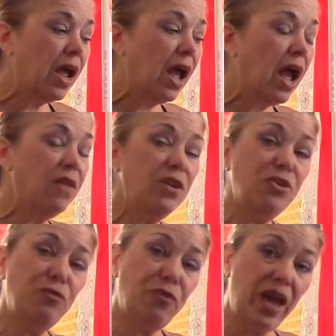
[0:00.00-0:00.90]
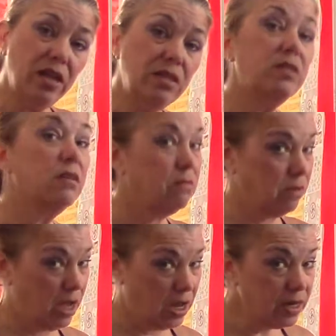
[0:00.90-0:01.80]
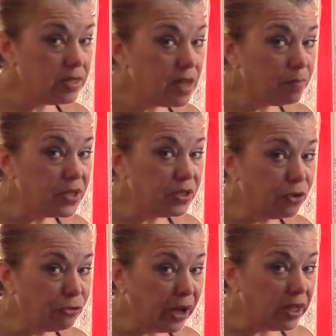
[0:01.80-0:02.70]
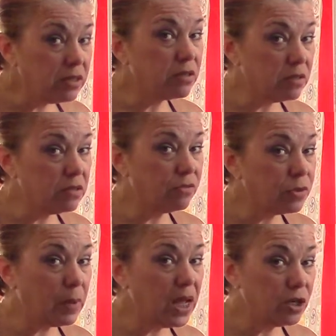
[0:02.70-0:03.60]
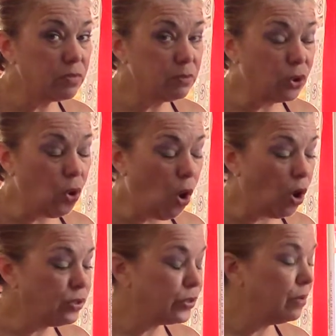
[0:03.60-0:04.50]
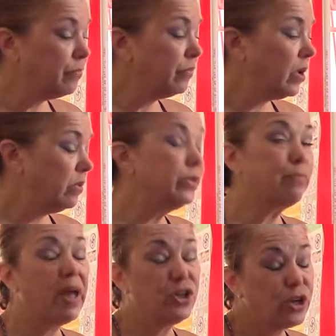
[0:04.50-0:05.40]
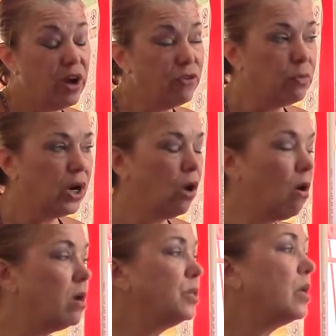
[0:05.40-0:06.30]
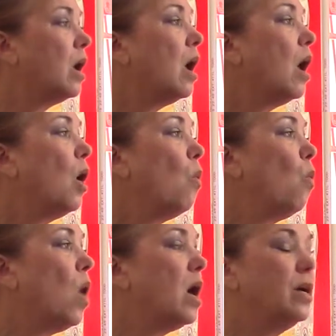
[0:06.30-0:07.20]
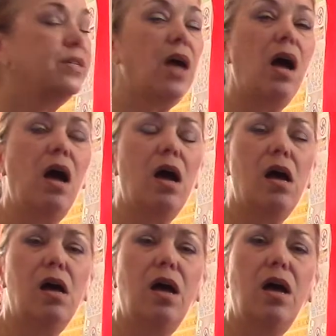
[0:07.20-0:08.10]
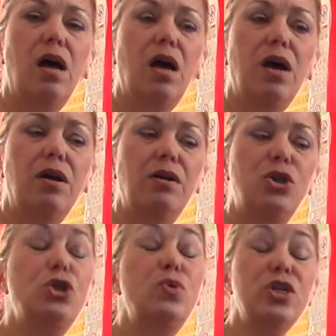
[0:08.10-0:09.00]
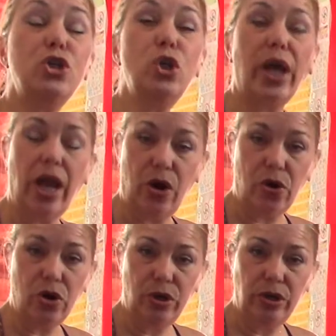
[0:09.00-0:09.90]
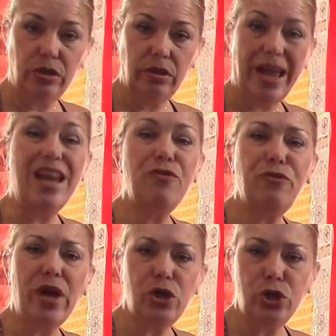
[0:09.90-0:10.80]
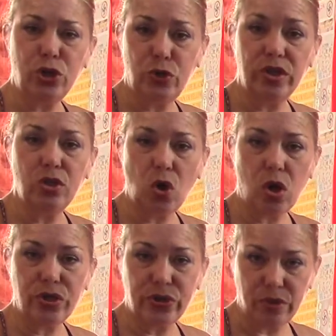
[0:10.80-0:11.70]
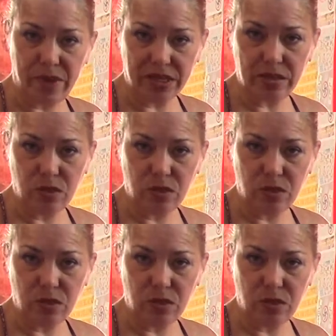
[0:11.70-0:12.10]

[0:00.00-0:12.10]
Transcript: And the defense, the unaccepted defense, because the Spanish people lost, the Spanish government lost, was judicial error and a failure to exhaust domestic